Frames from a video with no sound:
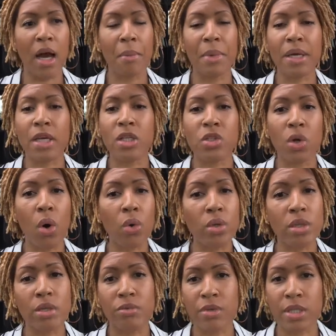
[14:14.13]
It can
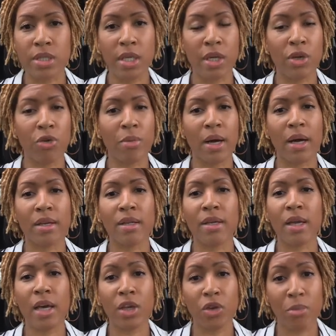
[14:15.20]
totally reset your body
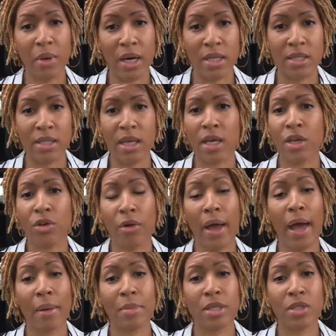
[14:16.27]
and your mindset and your
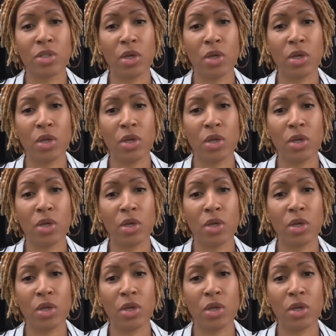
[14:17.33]
habits.